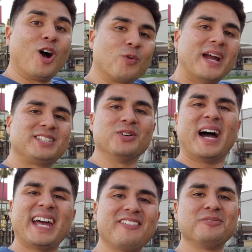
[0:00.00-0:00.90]
All right, so
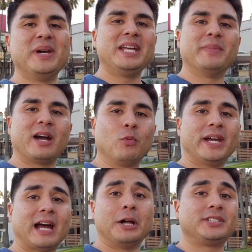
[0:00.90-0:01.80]
I have made my
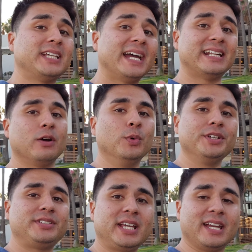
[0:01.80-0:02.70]
way outside, and I
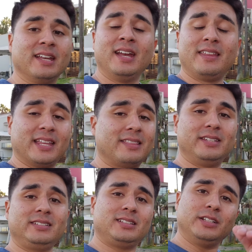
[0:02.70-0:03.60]
will say that
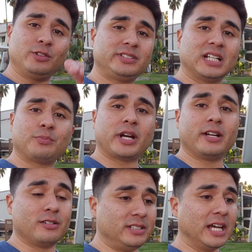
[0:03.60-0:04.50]
this little setup right
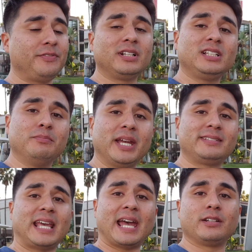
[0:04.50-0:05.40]
here definitely
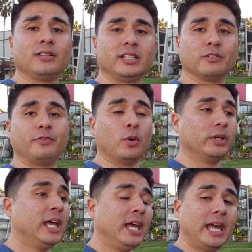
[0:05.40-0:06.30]
makes handling the
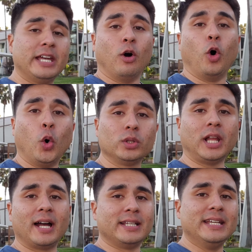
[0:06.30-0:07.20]
phone a whole
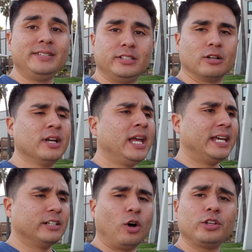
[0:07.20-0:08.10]
lot easier,
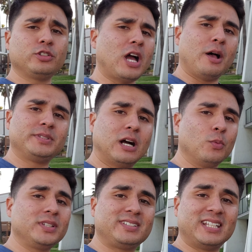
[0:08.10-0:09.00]
and it also helps out
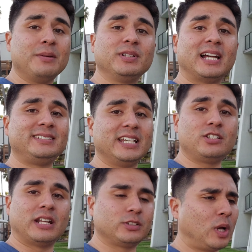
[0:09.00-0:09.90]
with
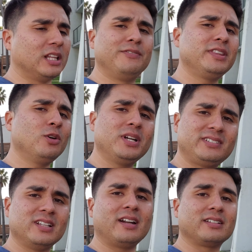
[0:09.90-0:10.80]
stabilization as well. Even though it
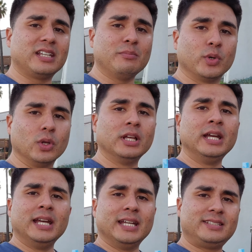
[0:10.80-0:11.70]
is not a gimbal,
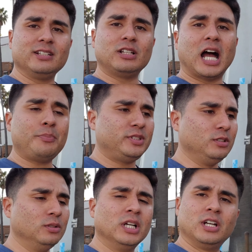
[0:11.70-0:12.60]
it still helps
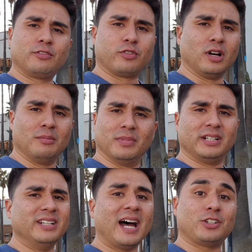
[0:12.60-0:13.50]
you from
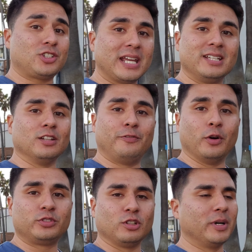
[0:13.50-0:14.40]
not shaking the
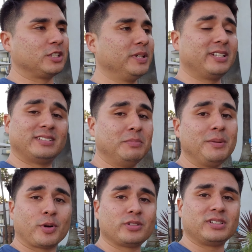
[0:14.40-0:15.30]
phone so much, because me
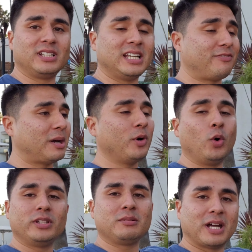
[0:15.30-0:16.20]
personally, if I'm
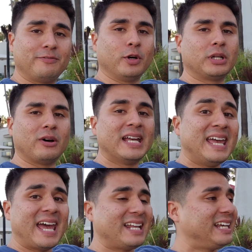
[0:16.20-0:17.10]
holding my phone out
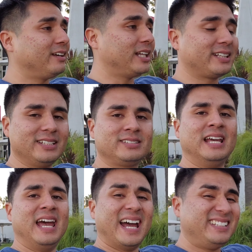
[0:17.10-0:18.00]
handheld like this,
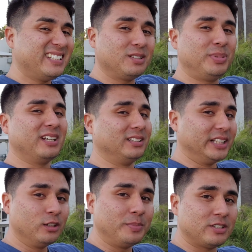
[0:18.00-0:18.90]
I tend to be a
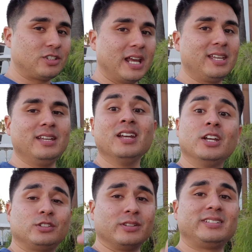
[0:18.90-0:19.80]
little bit shaky.
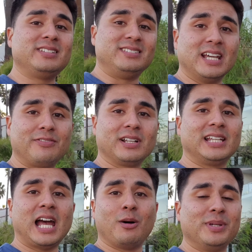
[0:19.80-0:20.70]
So this is
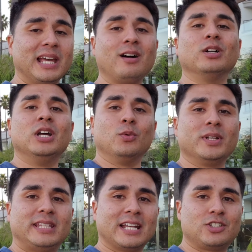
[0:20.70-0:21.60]
definitely helping out
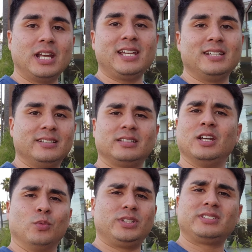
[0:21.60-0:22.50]
with that shakiness,
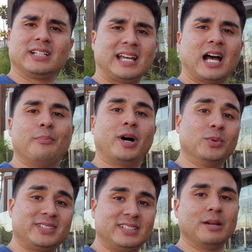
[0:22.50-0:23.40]
which is going to help out
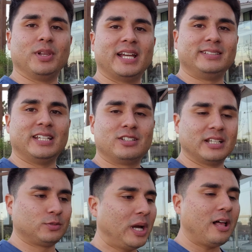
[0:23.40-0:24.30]
with stabilization
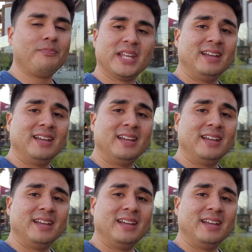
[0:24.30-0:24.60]
as well.